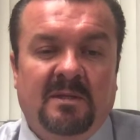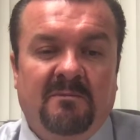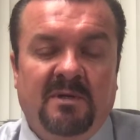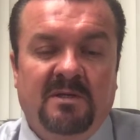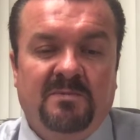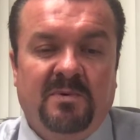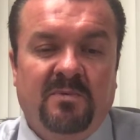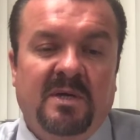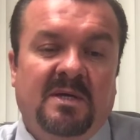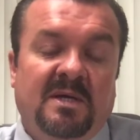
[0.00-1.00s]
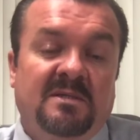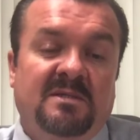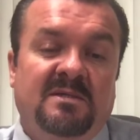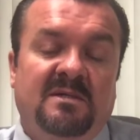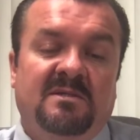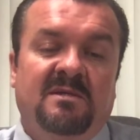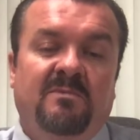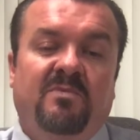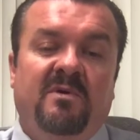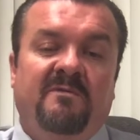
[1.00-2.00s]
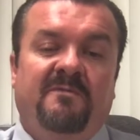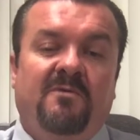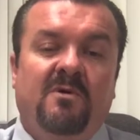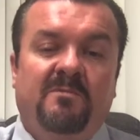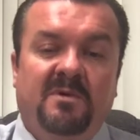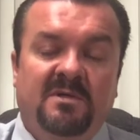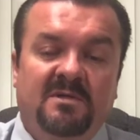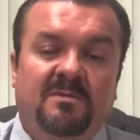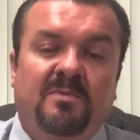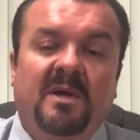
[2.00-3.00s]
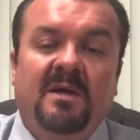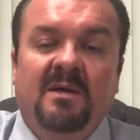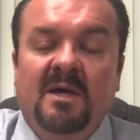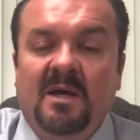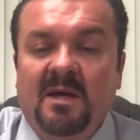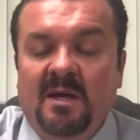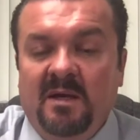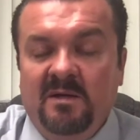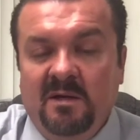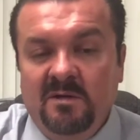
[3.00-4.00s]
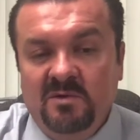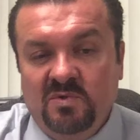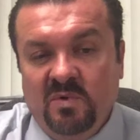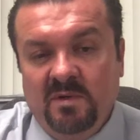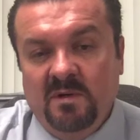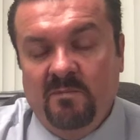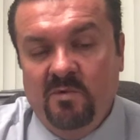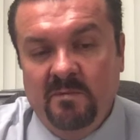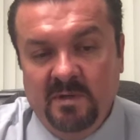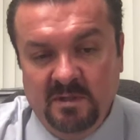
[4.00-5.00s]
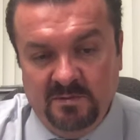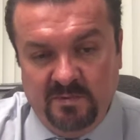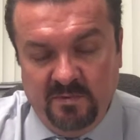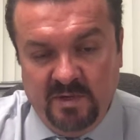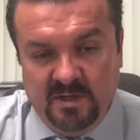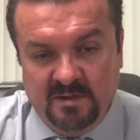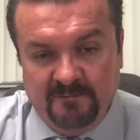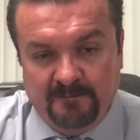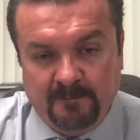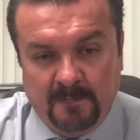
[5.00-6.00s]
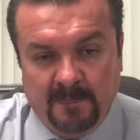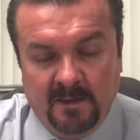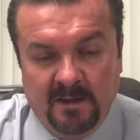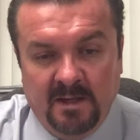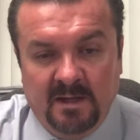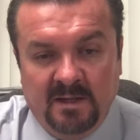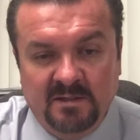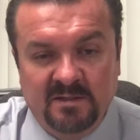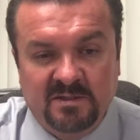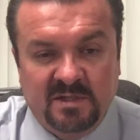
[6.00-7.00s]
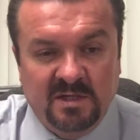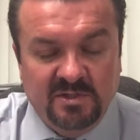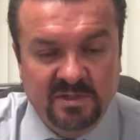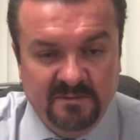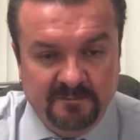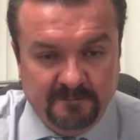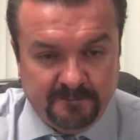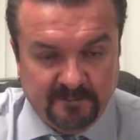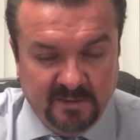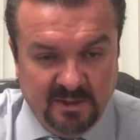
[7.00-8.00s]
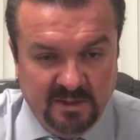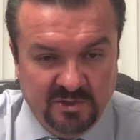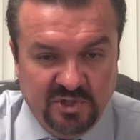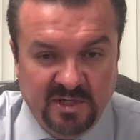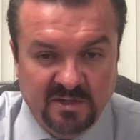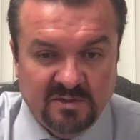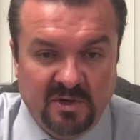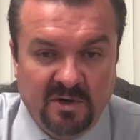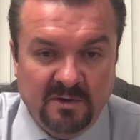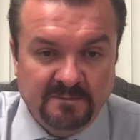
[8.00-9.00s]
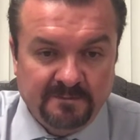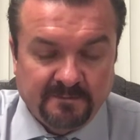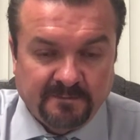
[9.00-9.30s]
minutes per week, and 16.4% participate in 120 or more minutes per week. A discussion, Chen et al.